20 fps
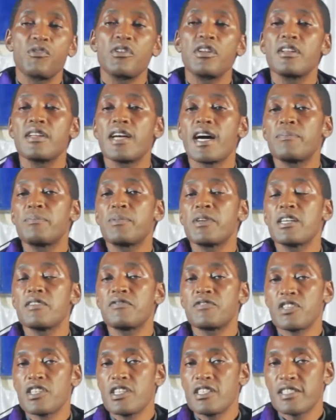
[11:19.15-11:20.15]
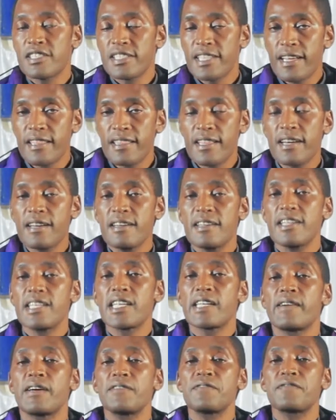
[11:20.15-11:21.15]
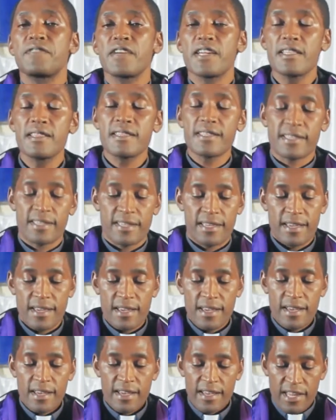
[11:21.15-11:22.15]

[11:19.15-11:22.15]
we uplift each other in our faith,